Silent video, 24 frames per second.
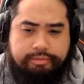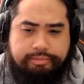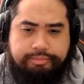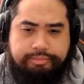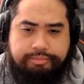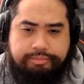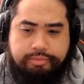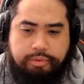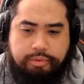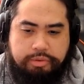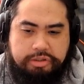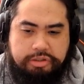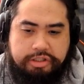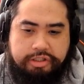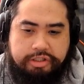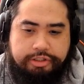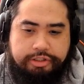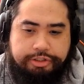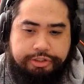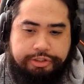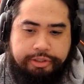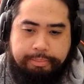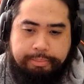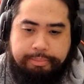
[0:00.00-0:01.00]
we're just gonna
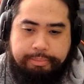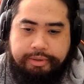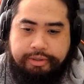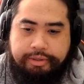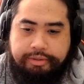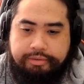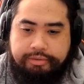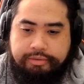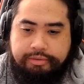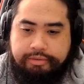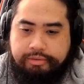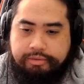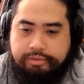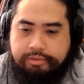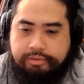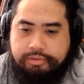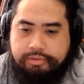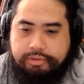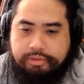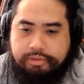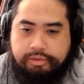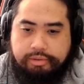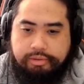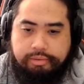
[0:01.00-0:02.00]
jump in.
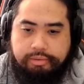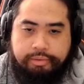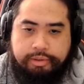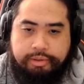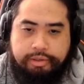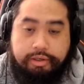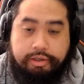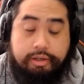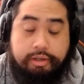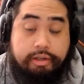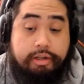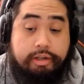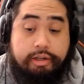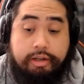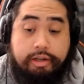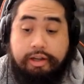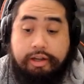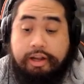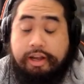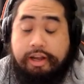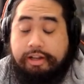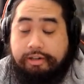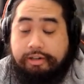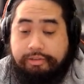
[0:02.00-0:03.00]

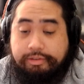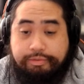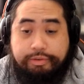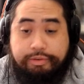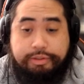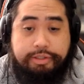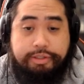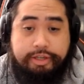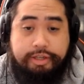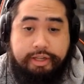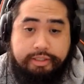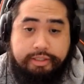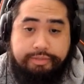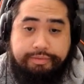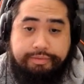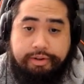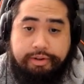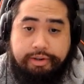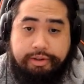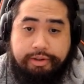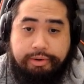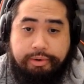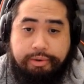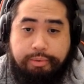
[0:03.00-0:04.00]
And for today's
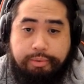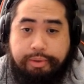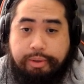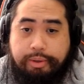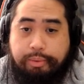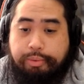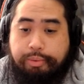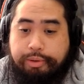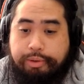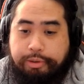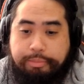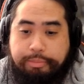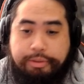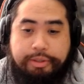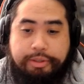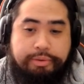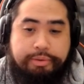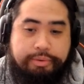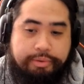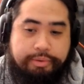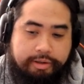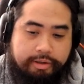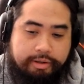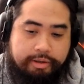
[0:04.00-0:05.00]
video, we will be
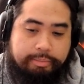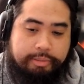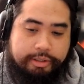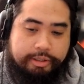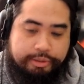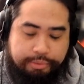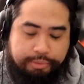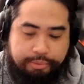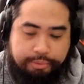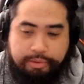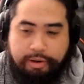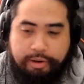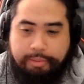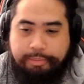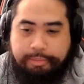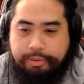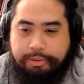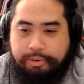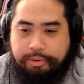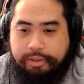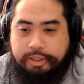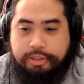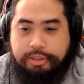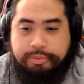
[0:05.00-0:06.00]
doing Mejiro
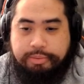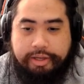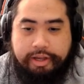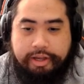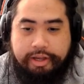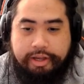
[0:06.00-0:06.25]
Ramonu as we have